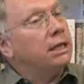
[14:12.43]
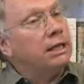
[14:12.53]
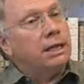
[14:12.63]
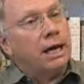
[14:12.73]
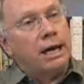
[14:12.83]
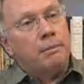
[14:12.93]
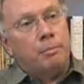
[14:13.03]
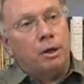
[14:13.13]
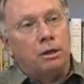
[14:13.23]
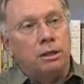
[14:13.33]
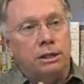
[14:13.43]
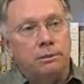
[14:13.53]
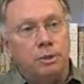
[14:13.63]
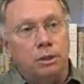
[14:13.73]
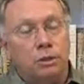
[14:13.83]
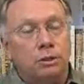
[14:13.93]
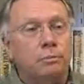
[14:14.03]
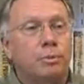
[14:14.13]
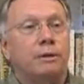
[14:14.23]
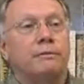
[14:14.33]
in Ambon and
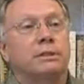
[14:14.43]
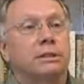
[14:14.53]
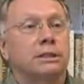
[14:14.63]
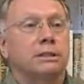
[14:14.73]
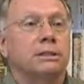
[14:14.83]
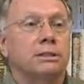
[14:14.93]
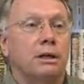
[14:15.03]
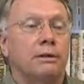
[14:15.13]
Maluku provinces